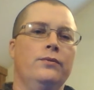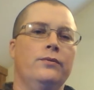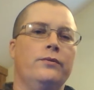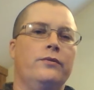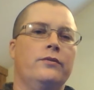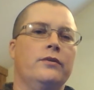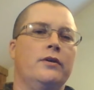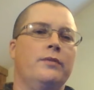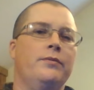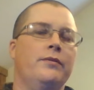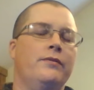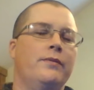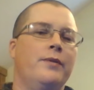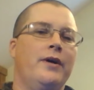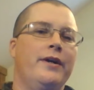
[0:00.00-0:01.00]
What's up,
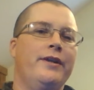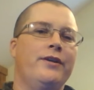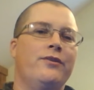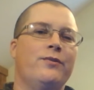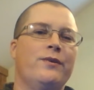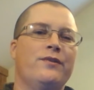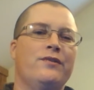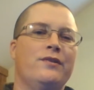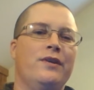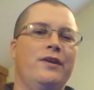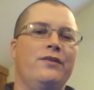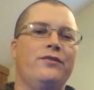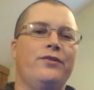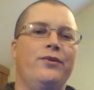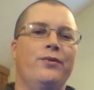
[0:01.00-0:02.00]
everybody? Chris
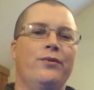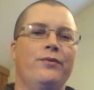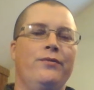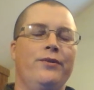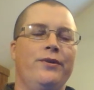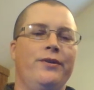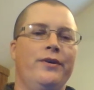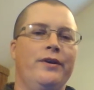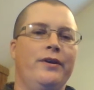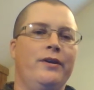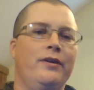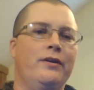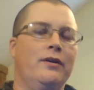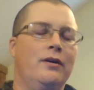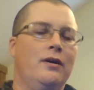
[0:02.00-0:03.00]
Cates here with you
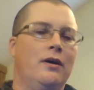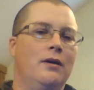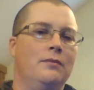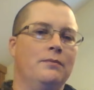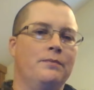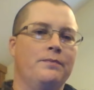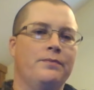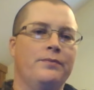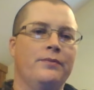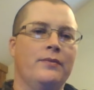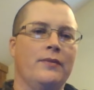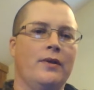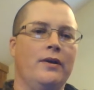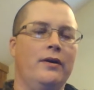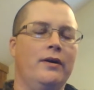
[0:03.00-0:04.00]
today. Um,
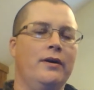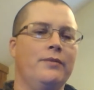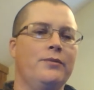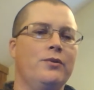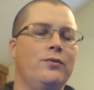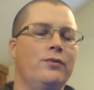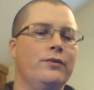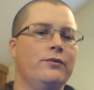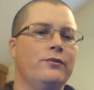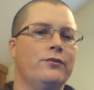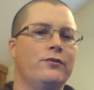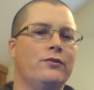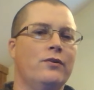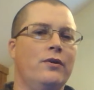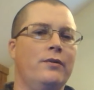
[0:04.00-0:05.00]
I'm going to
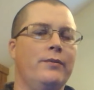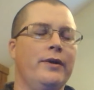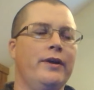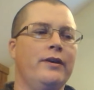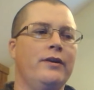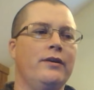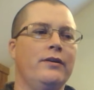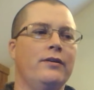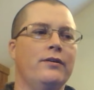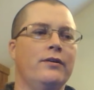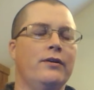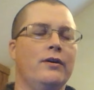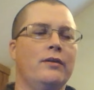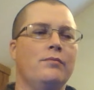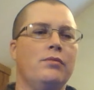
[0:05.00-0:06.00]
start making
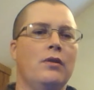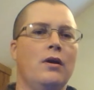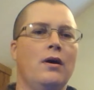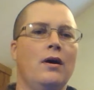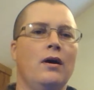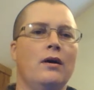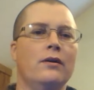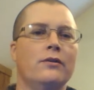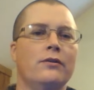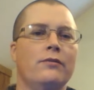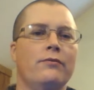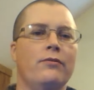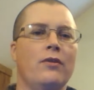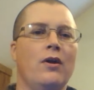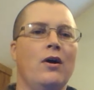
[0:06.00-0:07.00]
a uh, blog
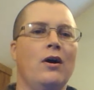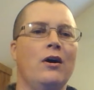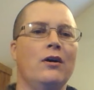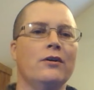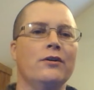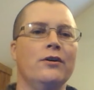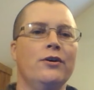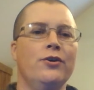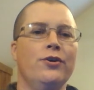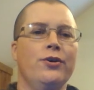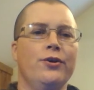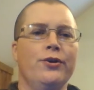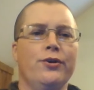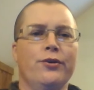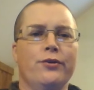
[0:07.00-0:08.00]
or vlog
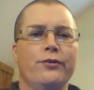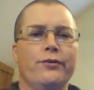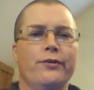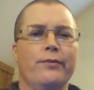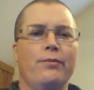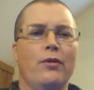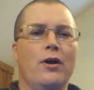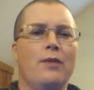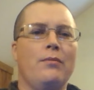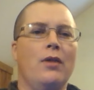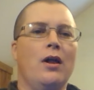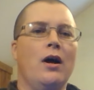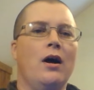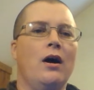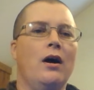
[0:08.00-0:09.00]
or blah
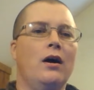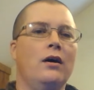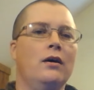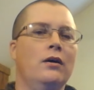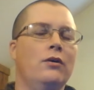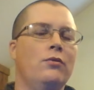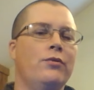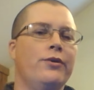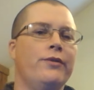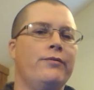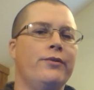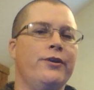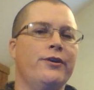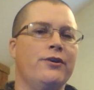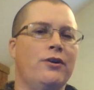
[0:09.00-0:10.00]
blah,
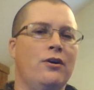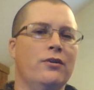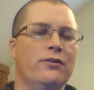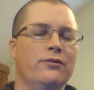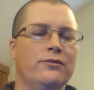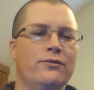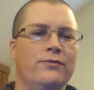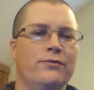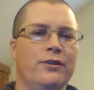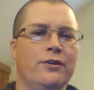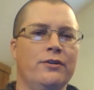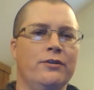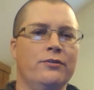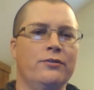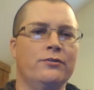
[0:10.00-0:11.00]
whatever you call those
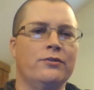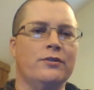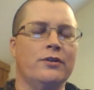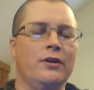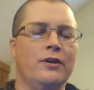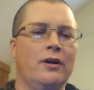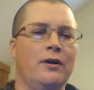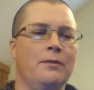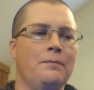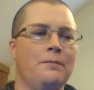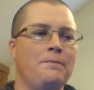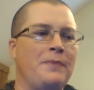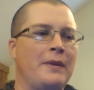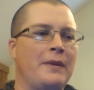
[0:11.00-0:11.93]
videos. Um,